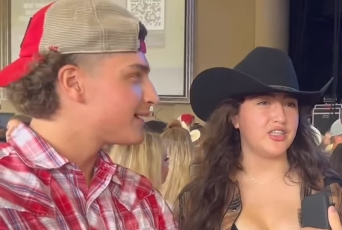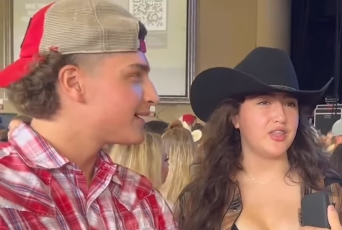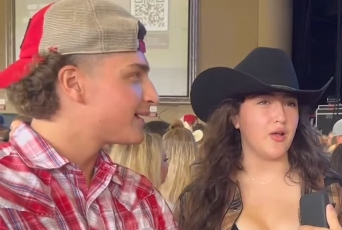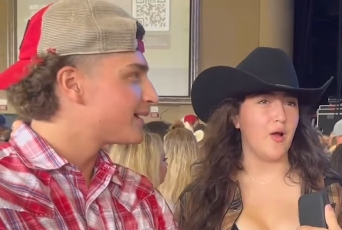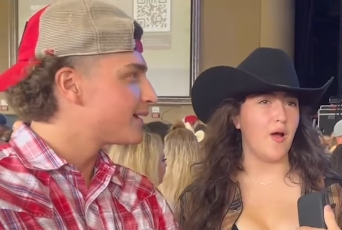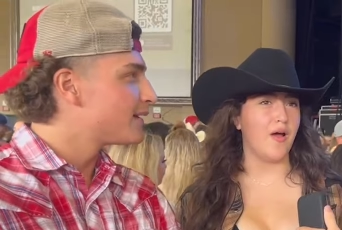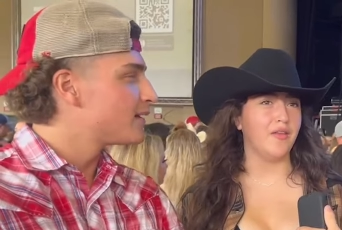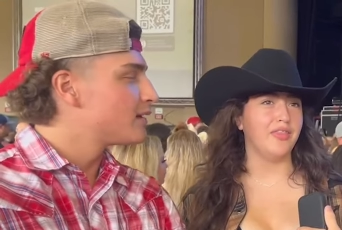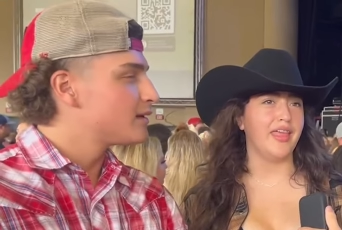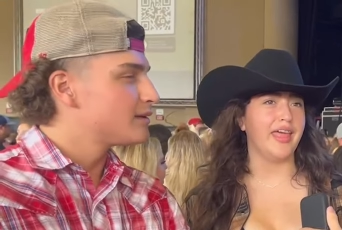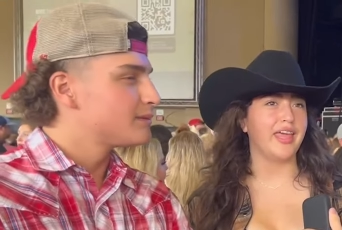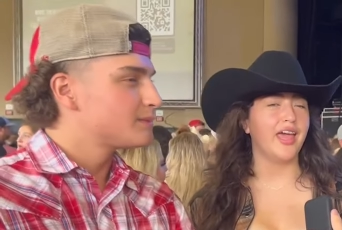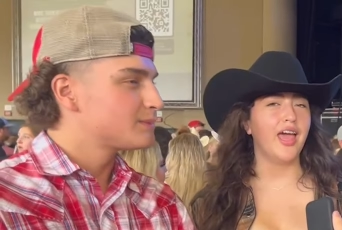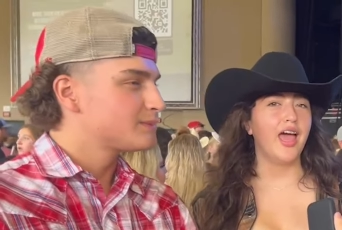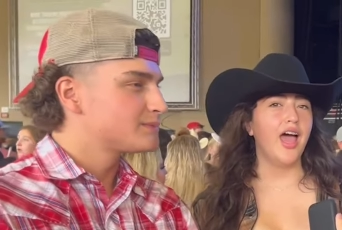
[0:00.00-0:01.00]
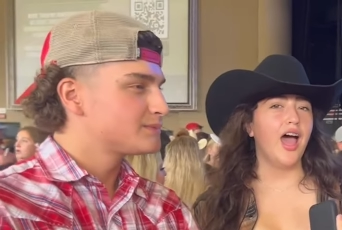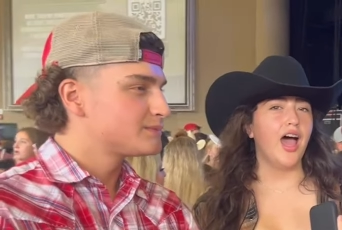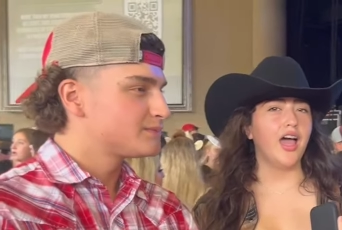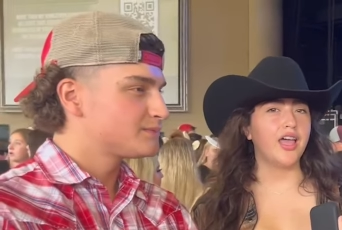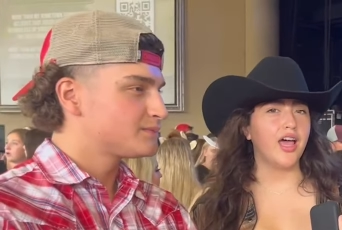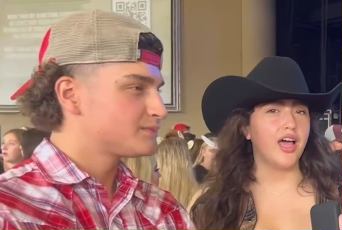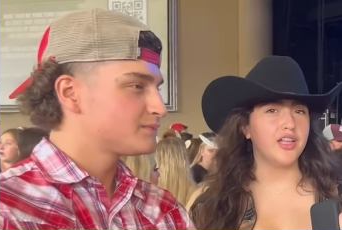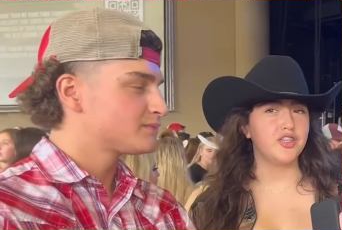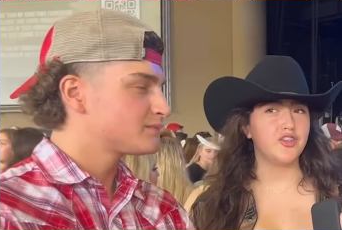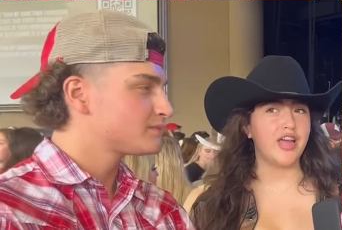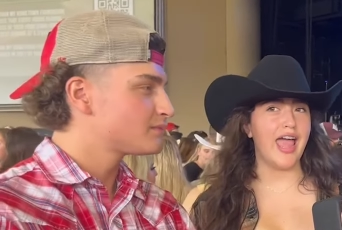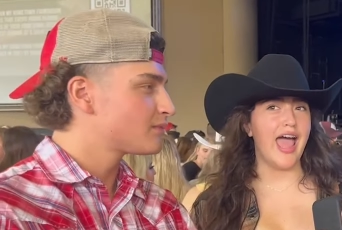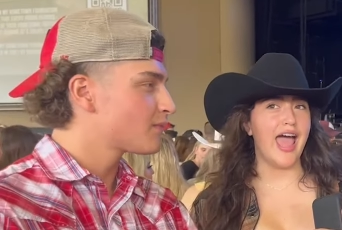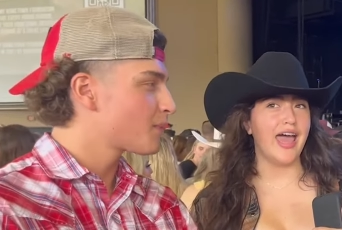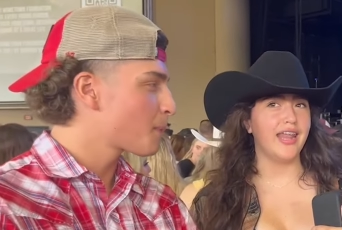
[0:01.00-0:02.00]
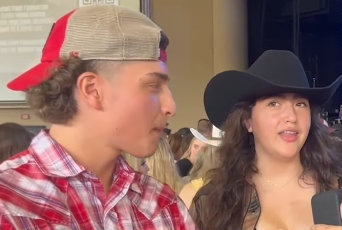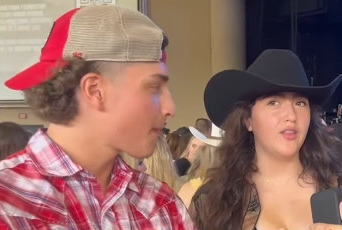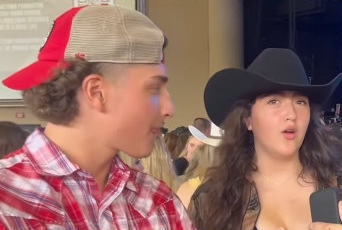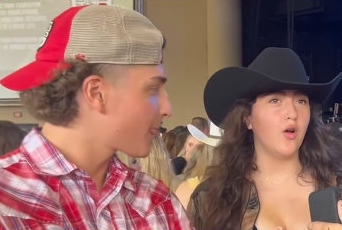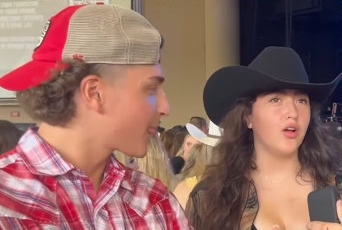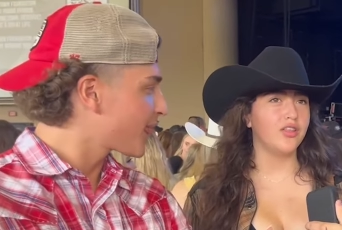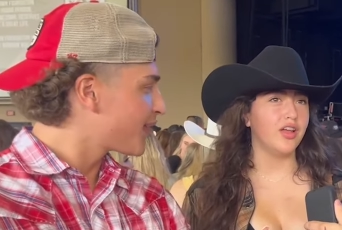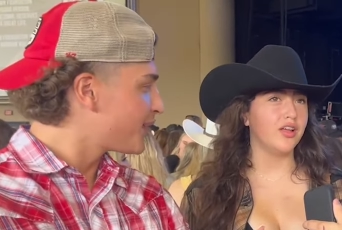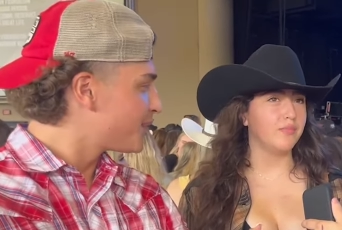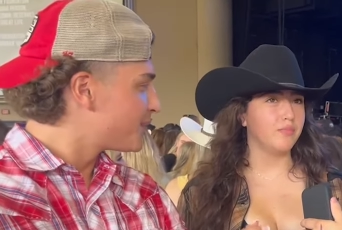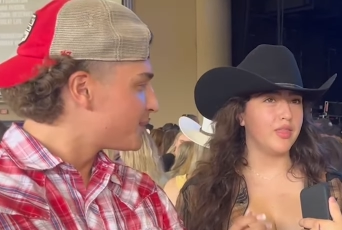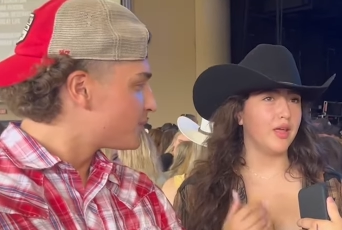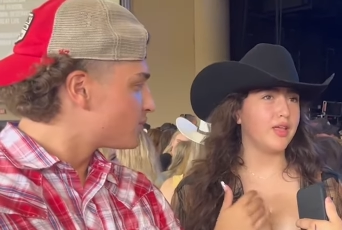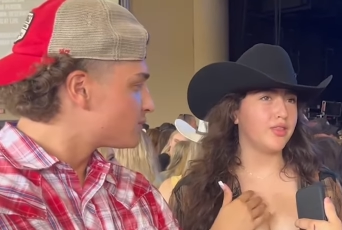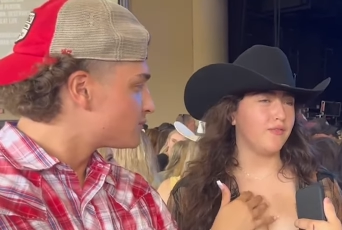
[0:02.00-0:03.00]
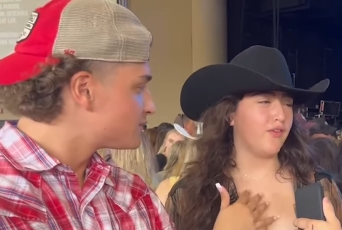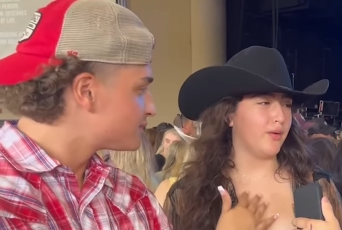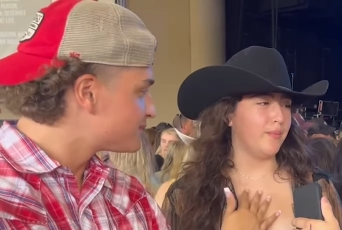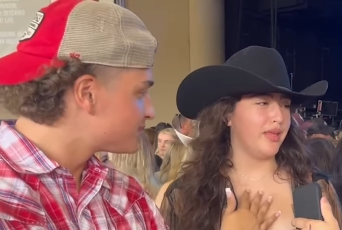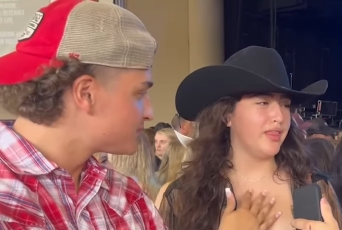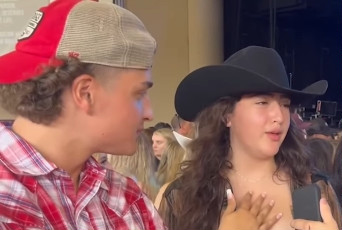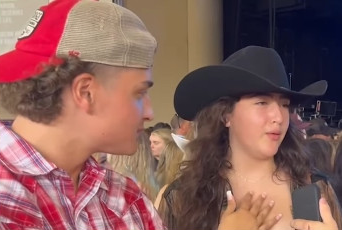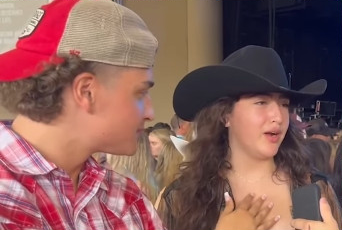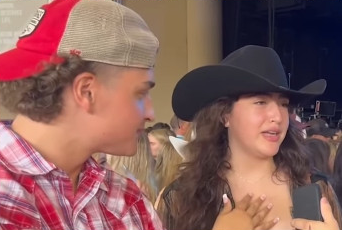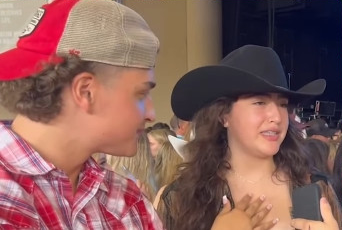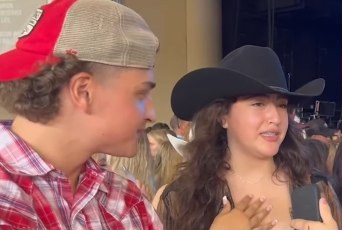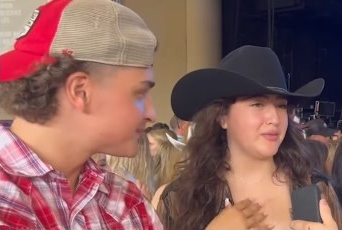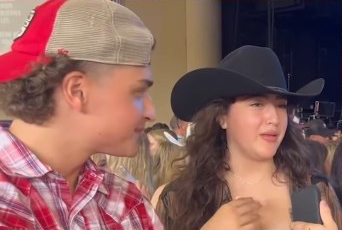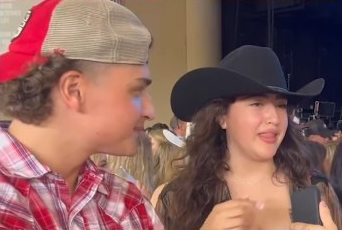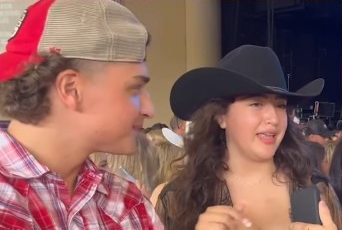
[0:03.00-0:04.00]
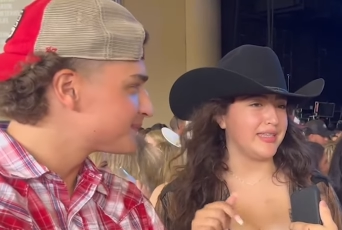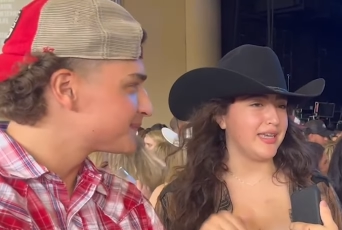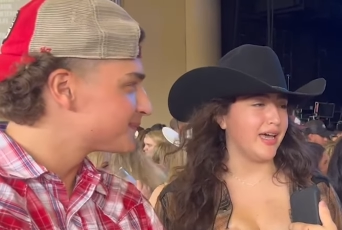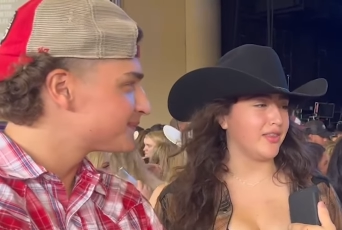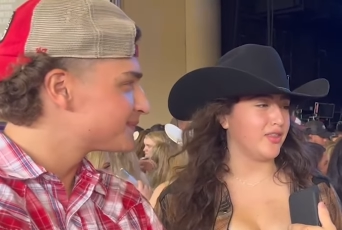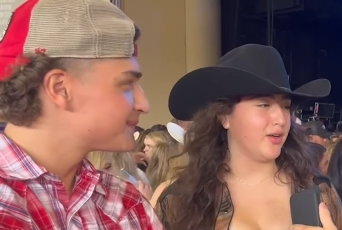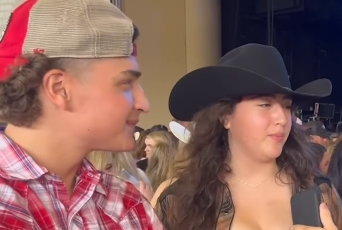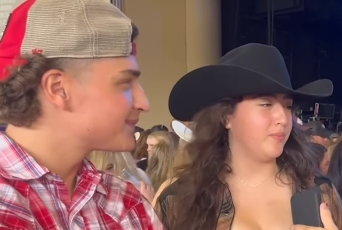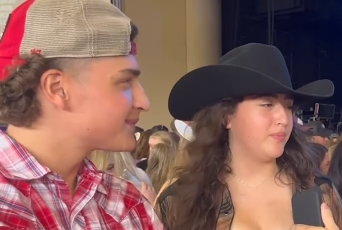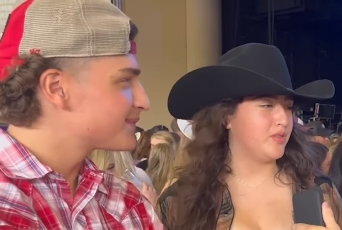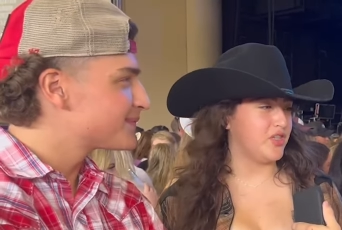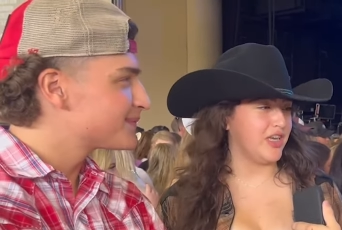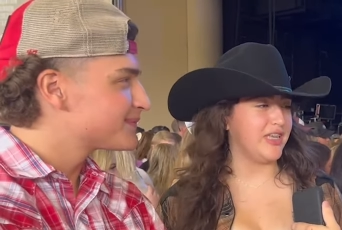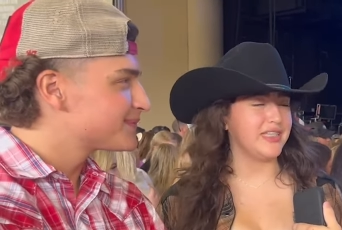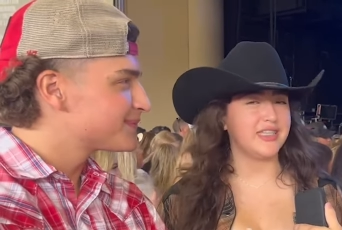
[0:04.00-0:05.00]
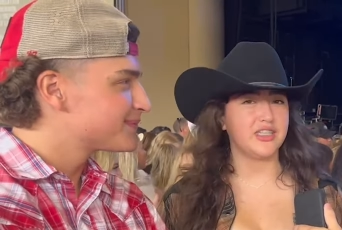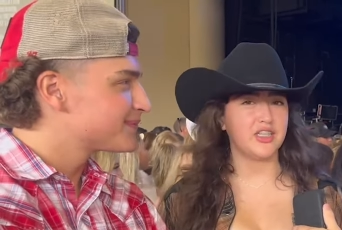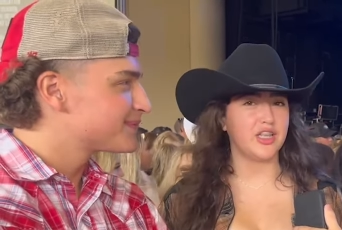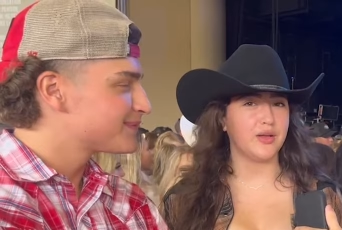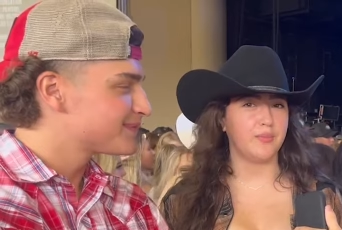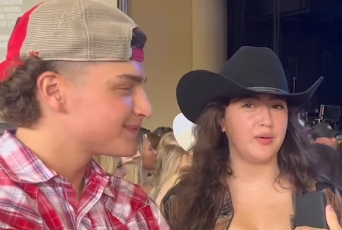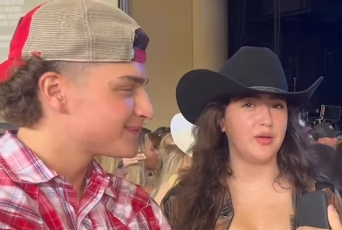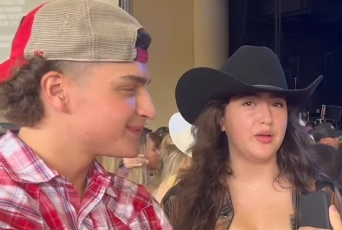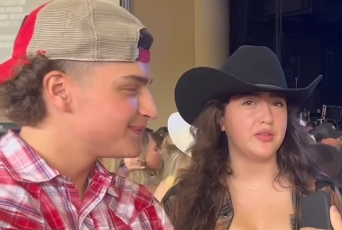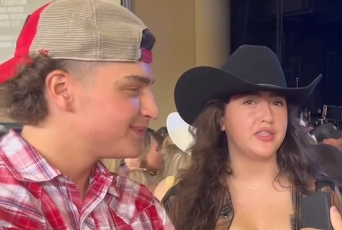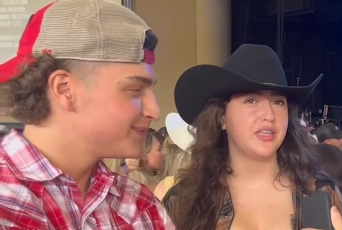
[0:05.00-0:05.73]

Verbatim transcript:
Speaker 1: throw on like a country hat, and or the like for me the worst is when they tuck their jeans into their boots.